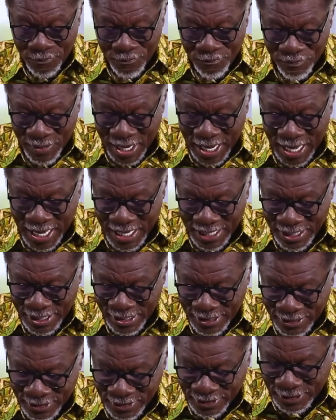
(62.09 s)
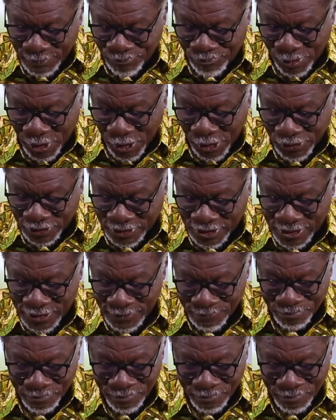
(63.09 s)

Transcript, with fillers: my support.